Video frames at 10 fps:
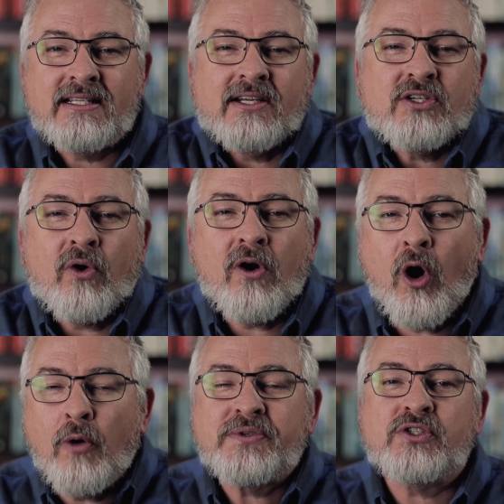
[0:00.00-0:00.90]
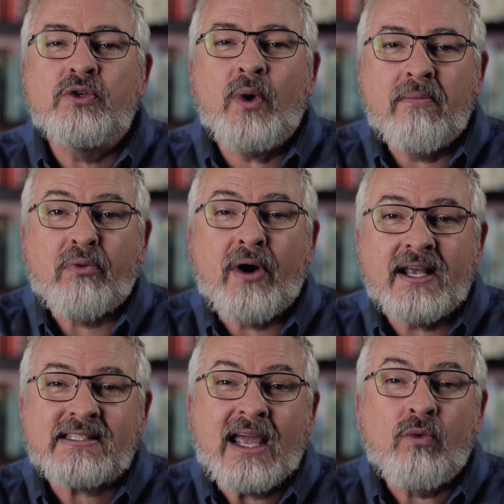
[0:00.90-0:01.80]
And Santoro hopes to
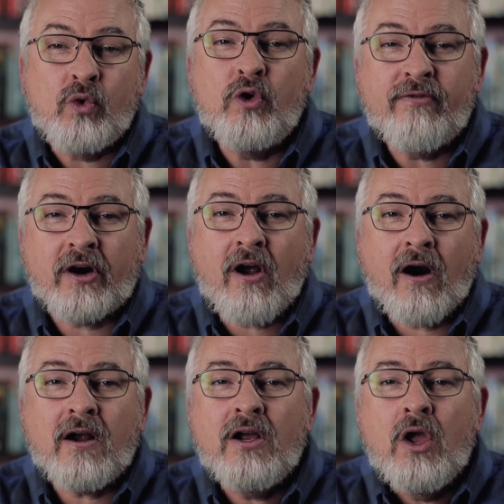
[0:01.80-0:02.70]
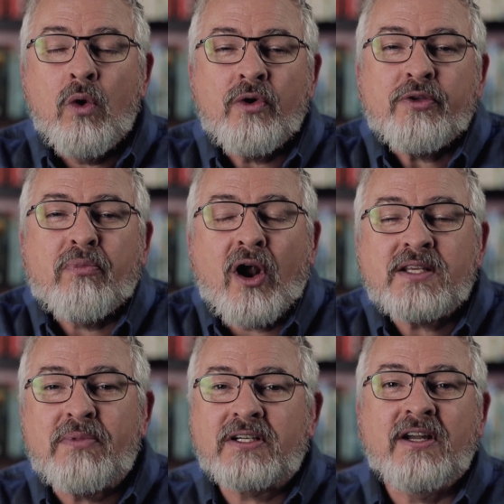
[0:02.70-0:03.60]
impress and woo Vergara with the
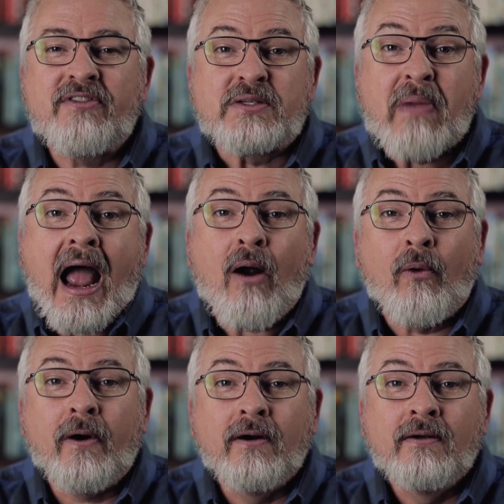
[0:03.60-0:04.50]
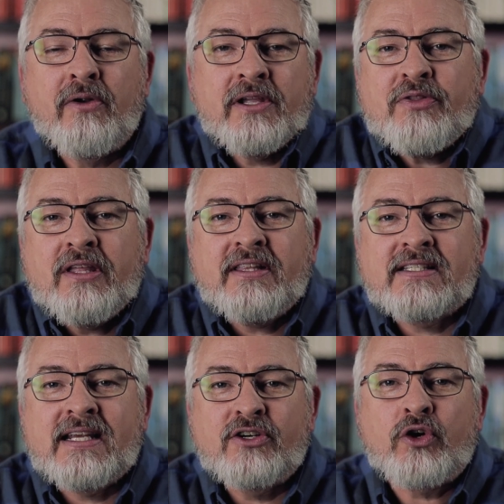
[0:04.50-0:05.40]
prospect of this power. I really think
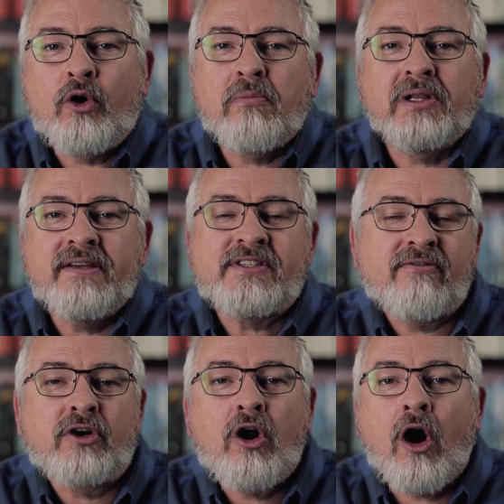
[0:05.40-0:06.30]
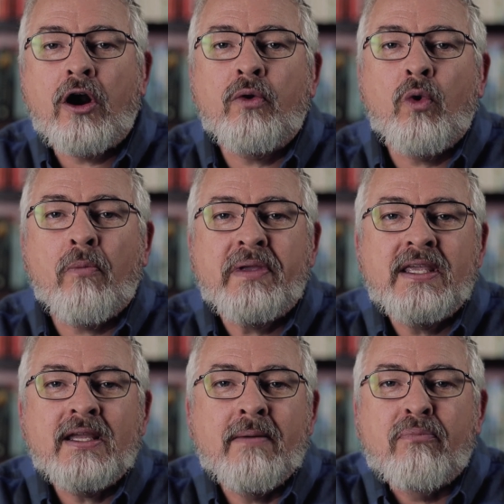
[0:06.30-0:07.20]
that Santoro believes that Vergara will
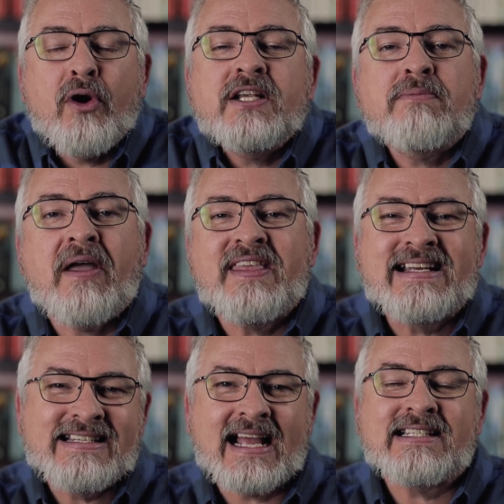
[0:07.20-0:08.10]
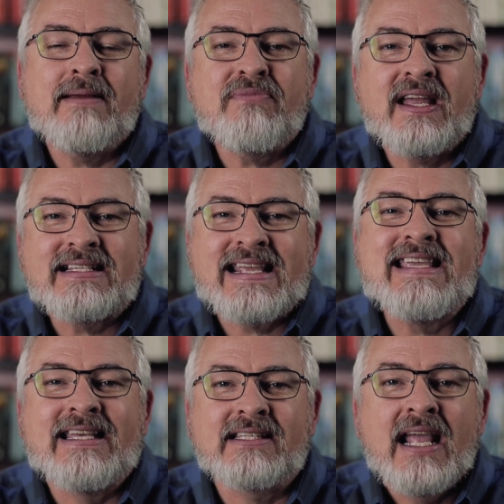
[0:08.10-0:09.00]
be impressed by the exact same things
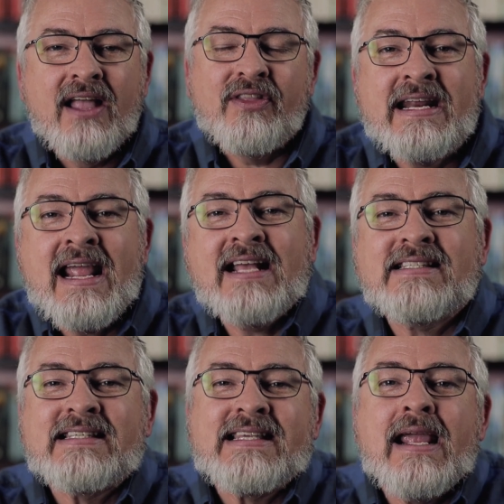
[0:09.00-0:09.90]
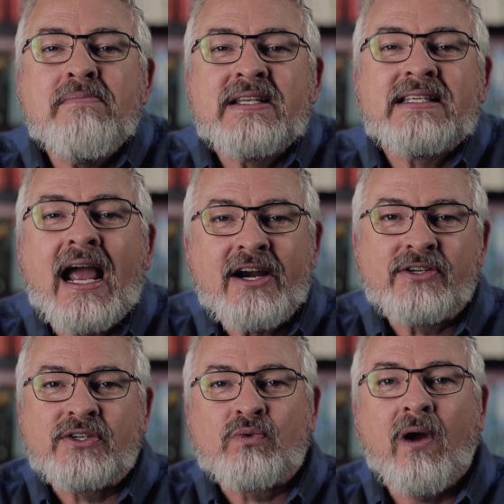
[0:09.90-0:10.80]
he is, that he has the same
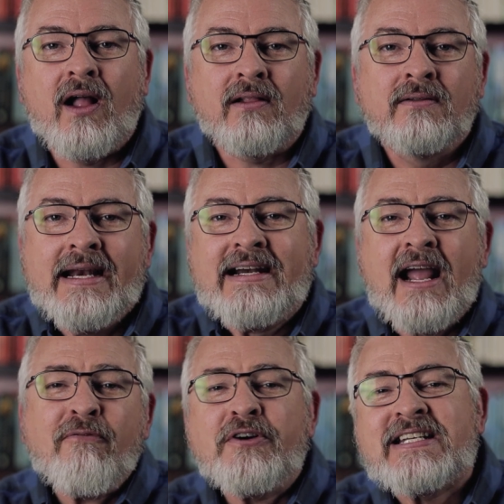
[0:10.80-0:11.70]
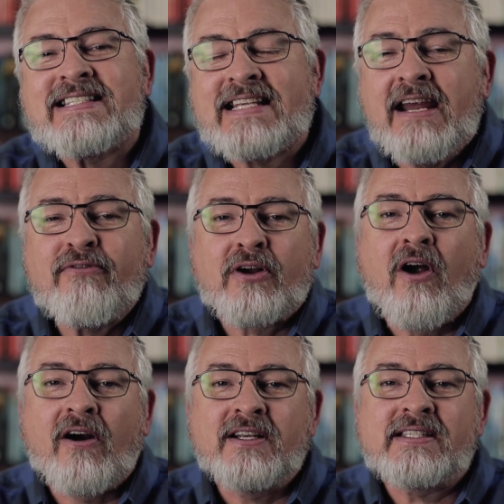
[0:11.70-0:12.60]
desires as well. In an effort to save
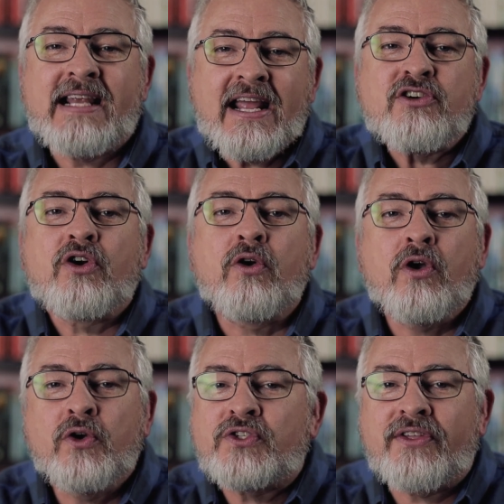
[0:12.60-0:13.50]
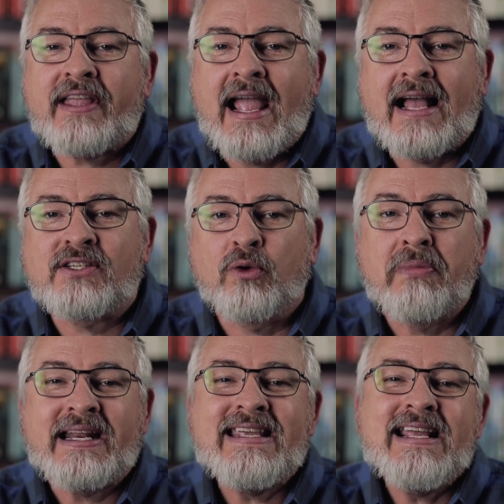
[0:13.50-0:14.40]
Vergara, Sandro goes to the castle,
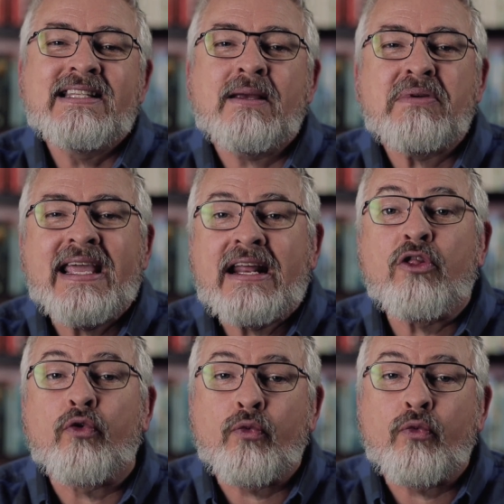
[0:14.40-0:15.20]
but he ends up getting the